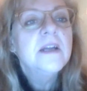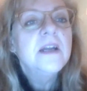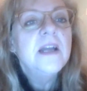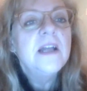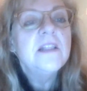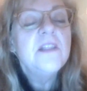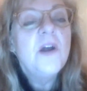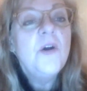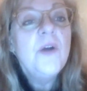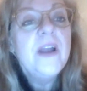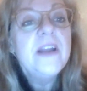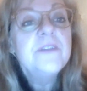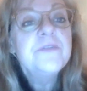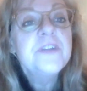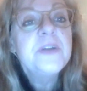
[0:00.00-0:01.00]
Hello,
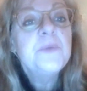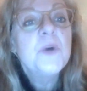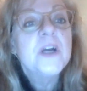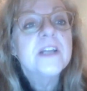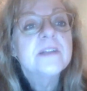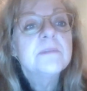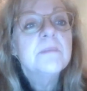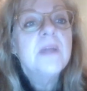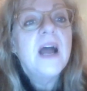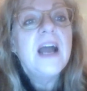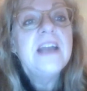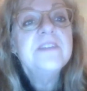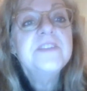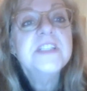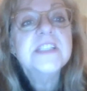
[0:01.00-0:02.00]
everyone. I
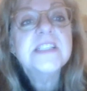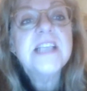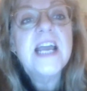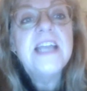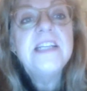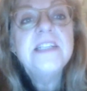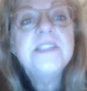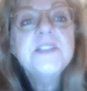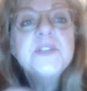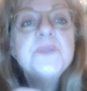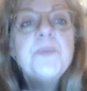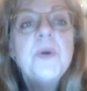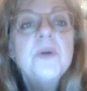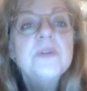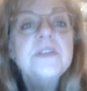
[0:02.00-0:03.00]
have decided to
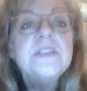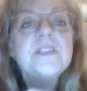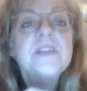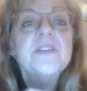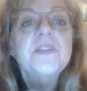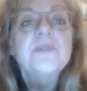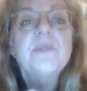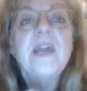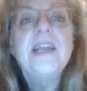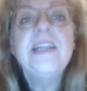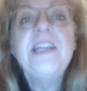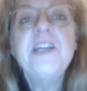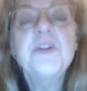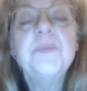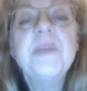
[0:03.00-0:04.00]
post a thread
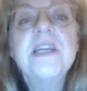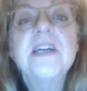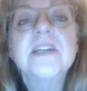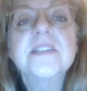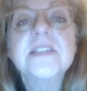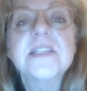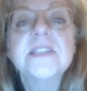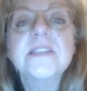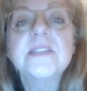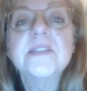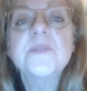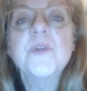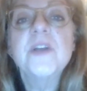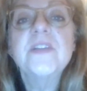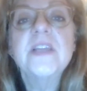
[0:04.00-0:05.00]
here because this is
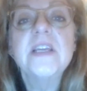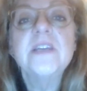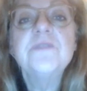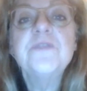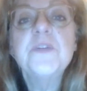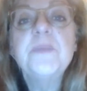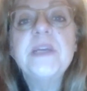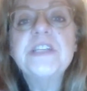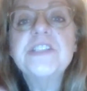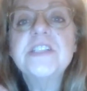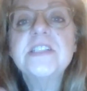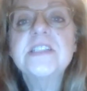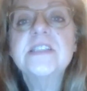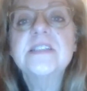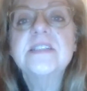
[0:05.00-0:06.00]
where the information
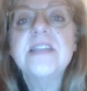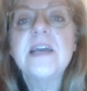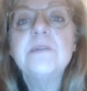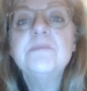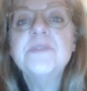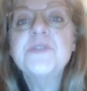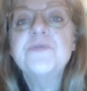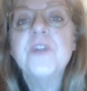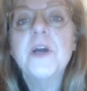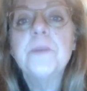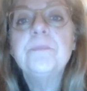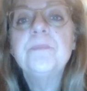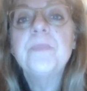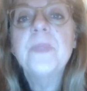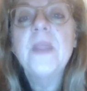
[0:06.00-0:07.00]
stems
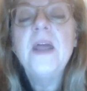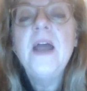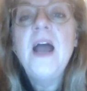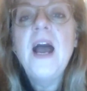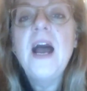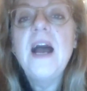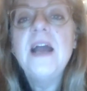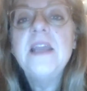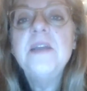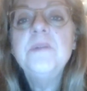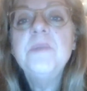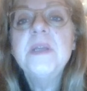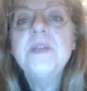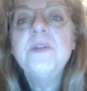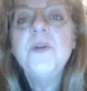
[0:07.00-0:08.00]
from. I am
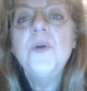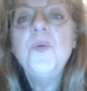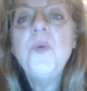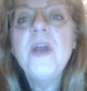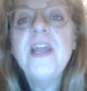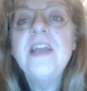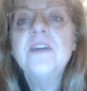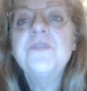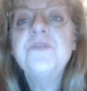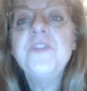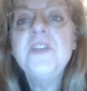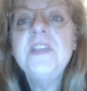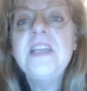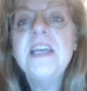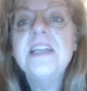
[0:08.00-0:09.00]
in no way
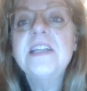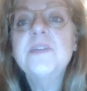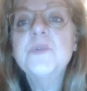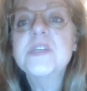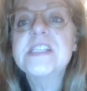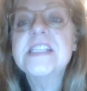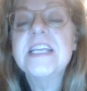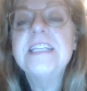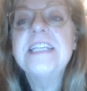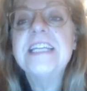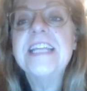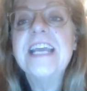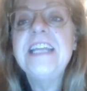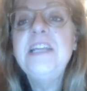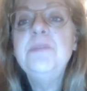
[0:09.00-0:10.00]
affiliated with sending
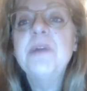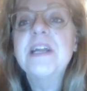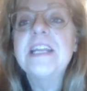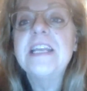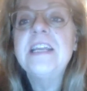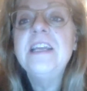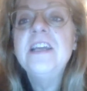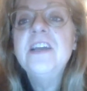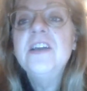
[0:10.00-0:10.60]
anybody